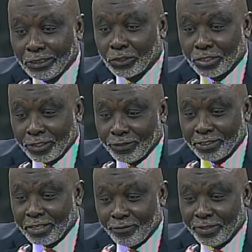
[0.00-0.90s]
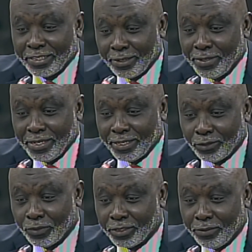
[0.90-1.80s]
Your services have been
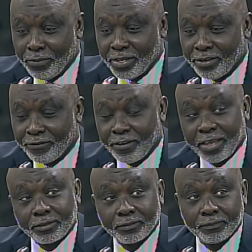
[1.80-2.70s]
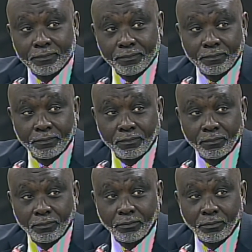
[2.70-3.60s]
terminated with immediate effect.
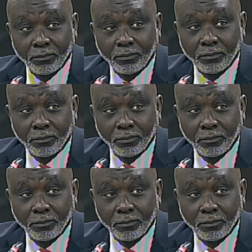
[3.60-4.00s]
And I